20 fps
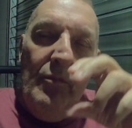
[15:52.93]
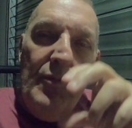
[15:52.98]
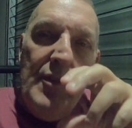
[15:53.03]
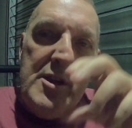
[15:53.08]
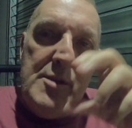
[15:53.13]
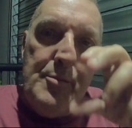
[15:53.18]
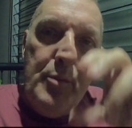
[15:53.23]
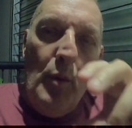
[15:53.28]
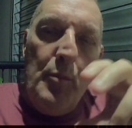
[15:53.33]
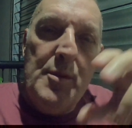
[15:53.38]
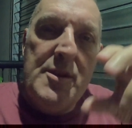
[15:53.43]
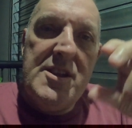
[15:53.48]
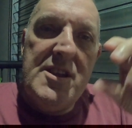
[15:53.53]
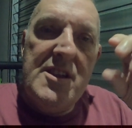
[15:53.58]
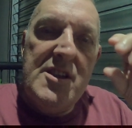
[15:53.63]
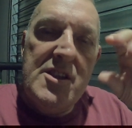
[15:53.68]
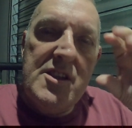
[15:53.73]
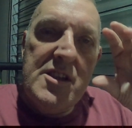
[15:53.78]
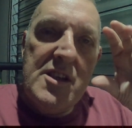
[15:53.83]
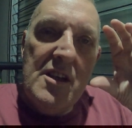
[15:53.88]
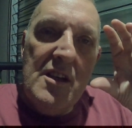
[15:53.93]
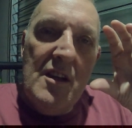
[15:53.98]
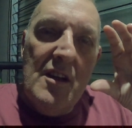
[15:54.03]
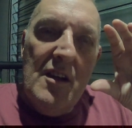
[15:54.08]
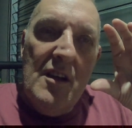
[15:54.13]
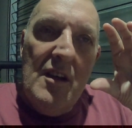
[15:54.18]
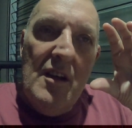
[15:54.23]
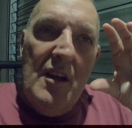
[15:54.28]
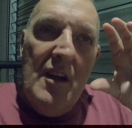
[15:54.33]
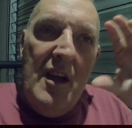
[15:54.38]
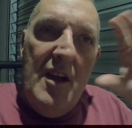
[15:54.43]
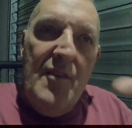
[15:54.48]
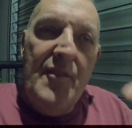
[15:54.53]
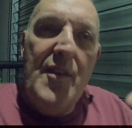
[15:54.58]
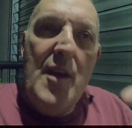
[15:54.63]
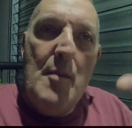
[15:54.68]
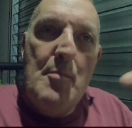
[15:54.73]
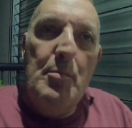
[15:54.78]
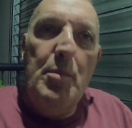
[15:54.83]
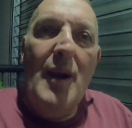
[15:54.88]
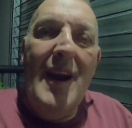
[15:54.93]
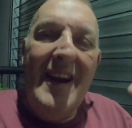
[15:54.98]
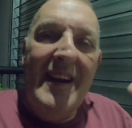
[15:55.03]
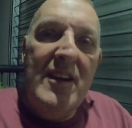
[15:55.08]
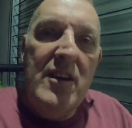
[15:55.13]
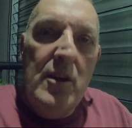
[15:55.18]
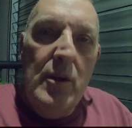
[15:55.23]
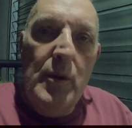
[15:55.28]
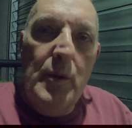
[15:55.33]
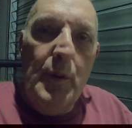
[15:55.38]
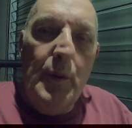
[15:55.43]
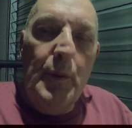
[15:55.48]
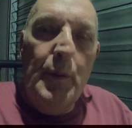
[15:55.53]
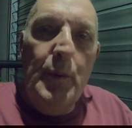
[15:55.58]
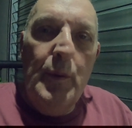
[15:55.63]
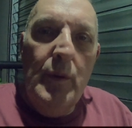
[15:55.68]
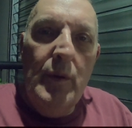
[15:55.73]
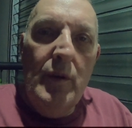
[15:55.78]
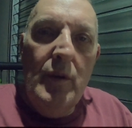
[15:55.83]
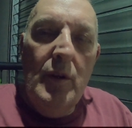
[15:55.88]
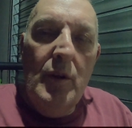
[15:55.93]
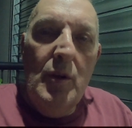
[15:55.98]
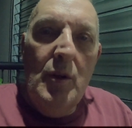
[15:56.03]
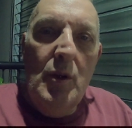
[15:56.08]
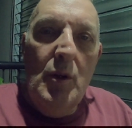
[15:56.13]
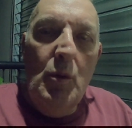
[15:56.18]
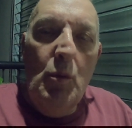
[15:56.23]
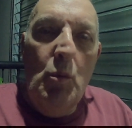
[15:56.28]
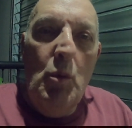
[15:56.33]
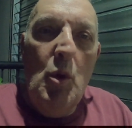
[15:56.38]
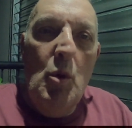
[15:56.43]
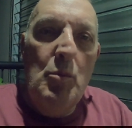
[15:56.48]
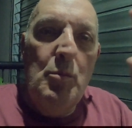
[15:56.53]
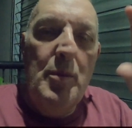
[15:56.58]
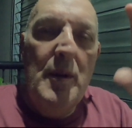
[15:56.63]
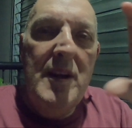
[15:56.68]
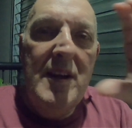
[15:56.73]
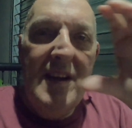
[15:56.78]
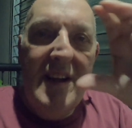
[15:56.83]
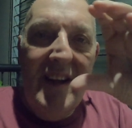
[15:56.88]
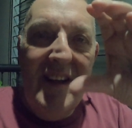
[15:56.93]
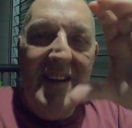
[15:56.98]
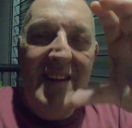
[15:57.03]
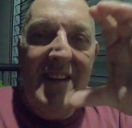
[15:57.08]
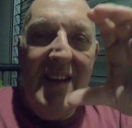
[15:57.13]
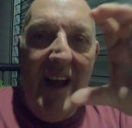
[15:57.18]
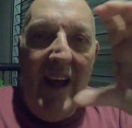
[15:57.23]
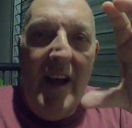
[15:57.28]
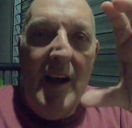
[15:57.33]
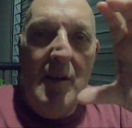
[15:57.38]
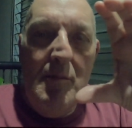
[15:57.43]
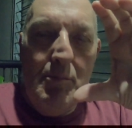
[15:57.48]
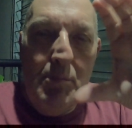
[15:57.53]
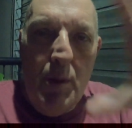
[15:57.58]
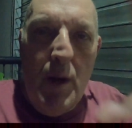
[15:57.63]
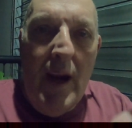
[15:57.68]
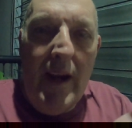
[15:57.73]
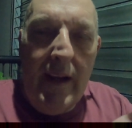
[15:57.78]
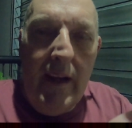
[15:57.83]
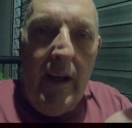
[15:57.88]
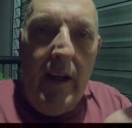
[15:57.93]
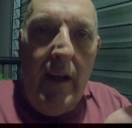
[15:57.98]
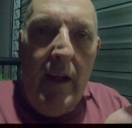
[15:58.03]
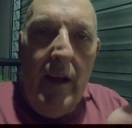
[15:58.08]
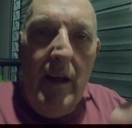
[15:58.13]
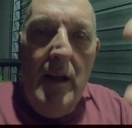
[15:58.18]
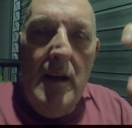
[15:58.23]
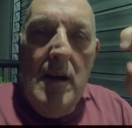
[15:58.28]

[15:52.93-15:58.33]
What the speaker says: These properties, if they're brand new, will be in that bracket.